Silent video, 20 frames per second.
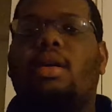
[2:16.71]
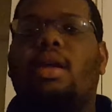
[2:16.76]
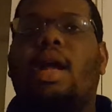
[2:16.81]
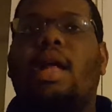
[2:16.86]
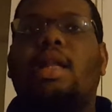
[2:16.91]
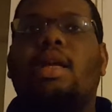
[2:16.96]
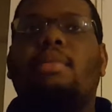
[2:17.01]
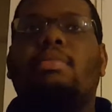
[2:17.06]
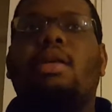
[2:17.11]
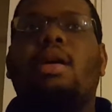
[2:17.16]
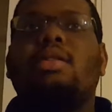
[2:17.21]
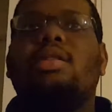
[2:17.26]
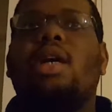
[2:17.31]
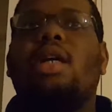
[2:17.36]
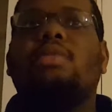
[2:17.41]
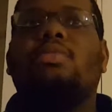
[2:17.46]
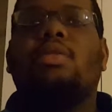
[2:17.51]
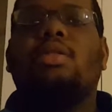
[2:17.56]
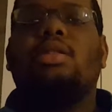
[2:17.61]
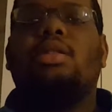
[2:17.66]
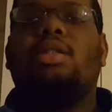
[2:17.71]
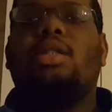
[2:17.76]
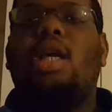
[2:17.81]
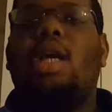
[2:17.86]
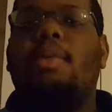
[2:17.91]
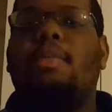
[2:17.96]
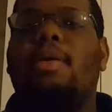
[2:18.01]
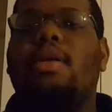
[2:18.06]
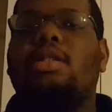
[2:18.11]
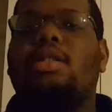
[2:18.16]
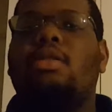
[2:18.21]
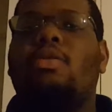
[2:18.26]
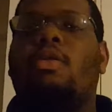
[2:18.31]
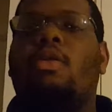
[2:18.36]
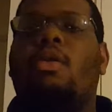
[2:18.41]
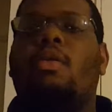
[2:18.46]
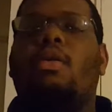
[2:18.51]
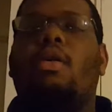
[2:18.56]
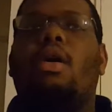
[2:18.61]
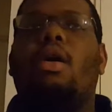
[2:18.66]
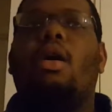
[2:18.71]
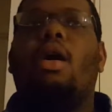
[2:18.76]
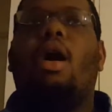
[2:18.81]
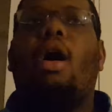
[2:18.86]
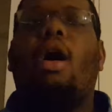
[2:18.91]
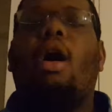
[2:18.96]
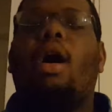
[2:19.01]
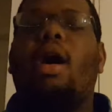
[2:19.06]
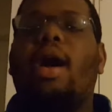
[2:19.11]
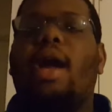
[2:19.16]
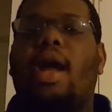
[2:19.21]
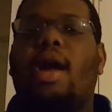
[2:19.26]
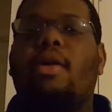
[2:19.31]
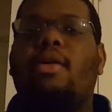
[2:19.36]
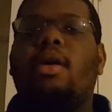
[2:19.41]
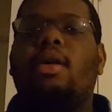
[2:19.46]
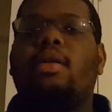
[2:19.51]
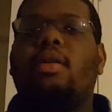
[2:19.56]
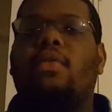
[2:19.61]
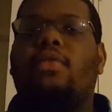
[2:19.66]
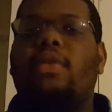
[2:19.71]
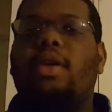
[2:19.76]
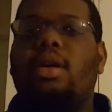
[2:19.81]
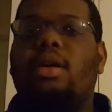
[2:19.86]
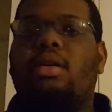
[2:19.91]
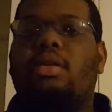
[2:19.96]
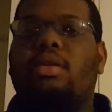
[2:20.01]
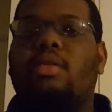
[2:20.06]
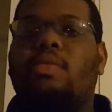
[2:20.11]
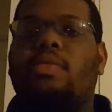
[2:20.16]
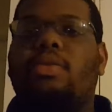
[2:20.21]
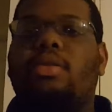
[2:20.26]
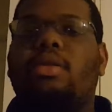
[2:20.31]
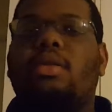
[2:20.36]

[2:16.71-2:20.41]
I think both times were deep into our area of the field.